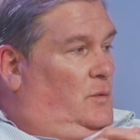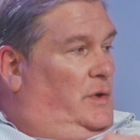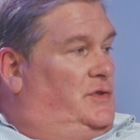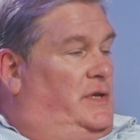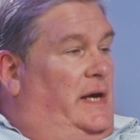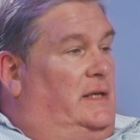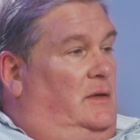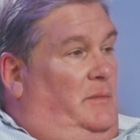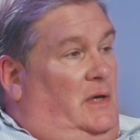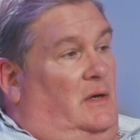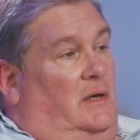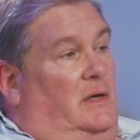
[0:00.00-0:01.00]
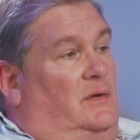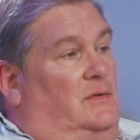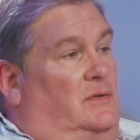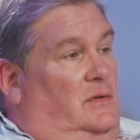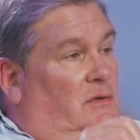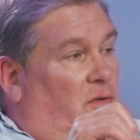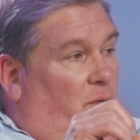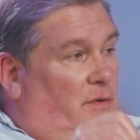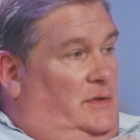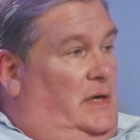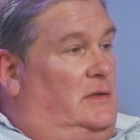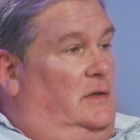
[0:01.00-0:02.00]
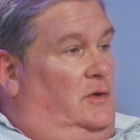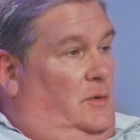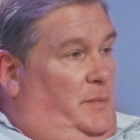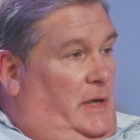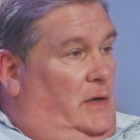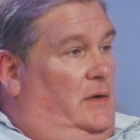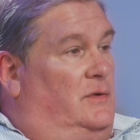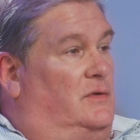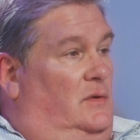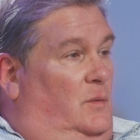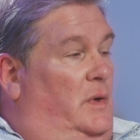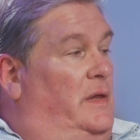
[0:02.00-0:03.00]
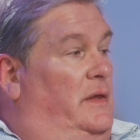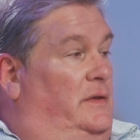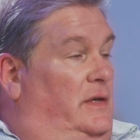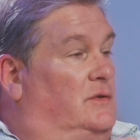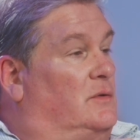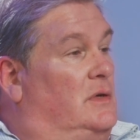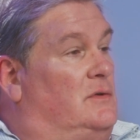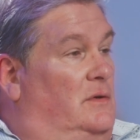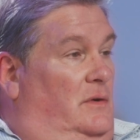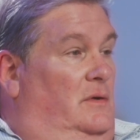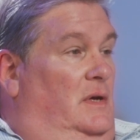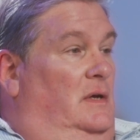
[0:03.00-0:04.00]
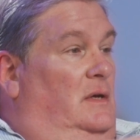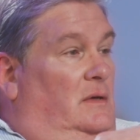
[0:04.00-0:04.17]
reject it because you're rejecting your parents and the way that they treat you